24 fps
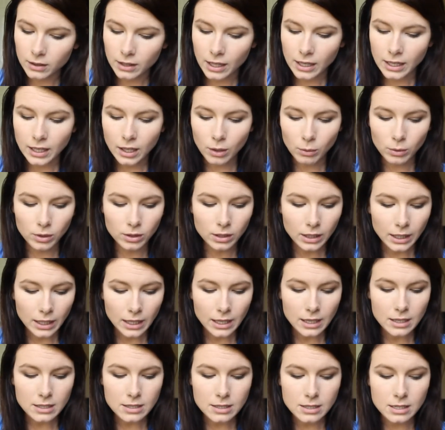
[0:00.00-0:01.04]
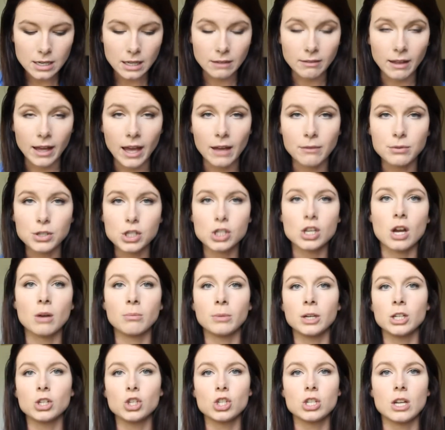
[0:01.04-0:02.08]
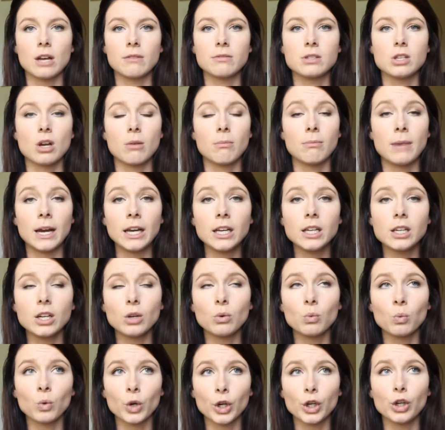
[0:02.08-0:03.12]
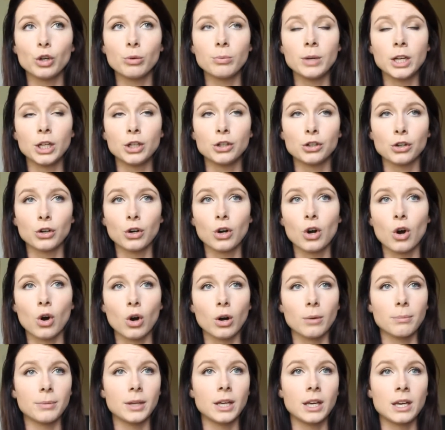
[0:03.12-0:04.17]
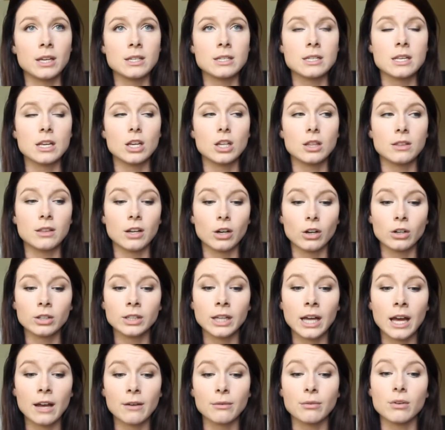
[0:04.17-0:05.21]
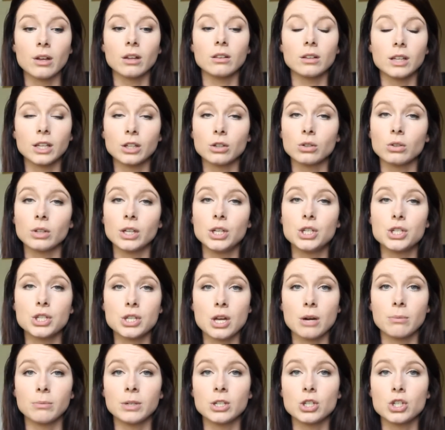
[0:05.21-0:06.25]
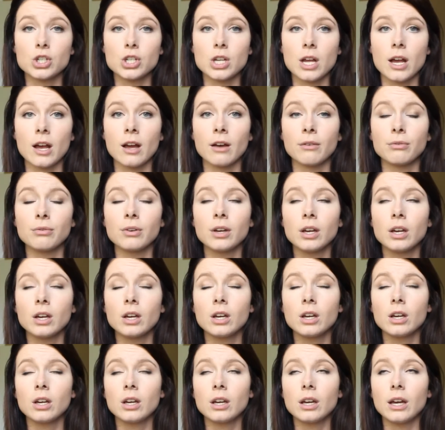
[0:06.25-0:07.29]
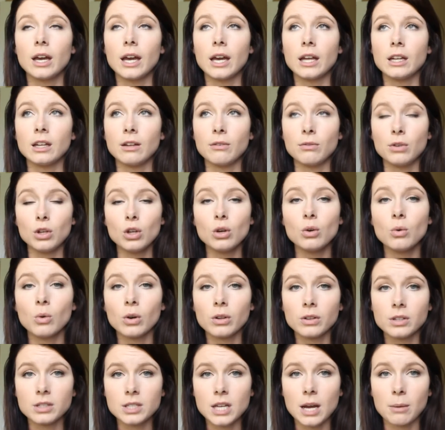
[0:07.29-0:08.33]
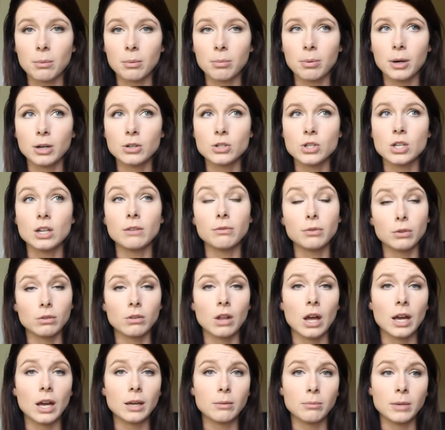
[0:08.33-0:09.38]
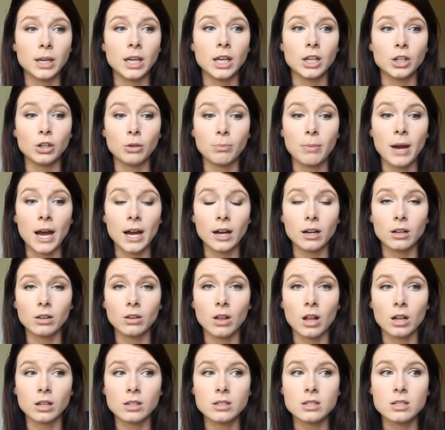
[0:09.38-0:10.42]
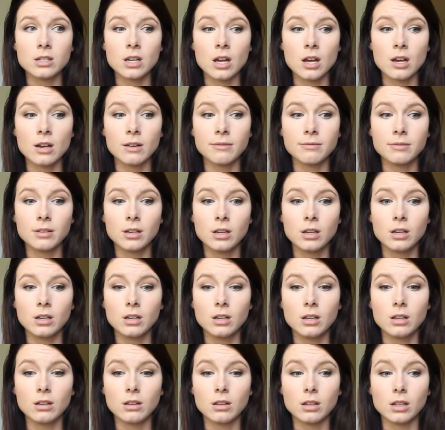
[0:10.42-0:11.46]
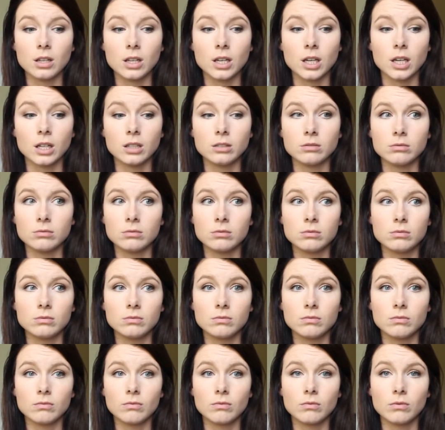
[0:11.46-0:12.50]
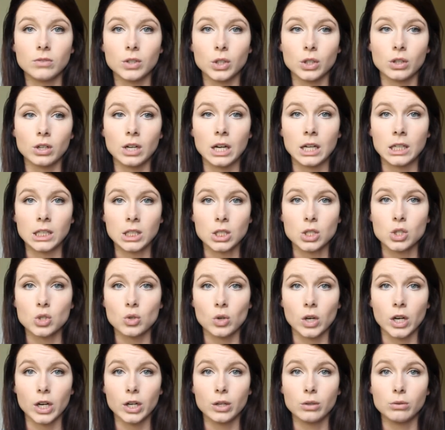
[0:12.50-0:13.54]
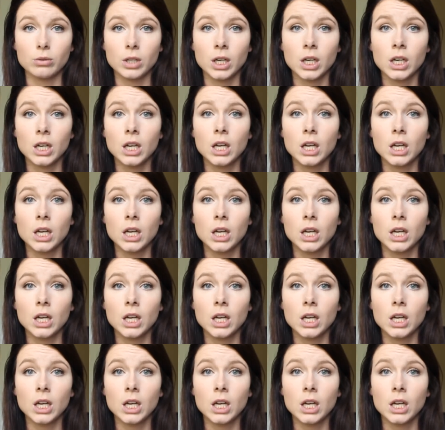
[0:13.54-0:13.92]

They get released and they have so much stuff, so make room in your car, because they're going to have literally so much stuff. And if you are the type of person, if you're like me and you pack a lot of stuff, then you're kind of screwed.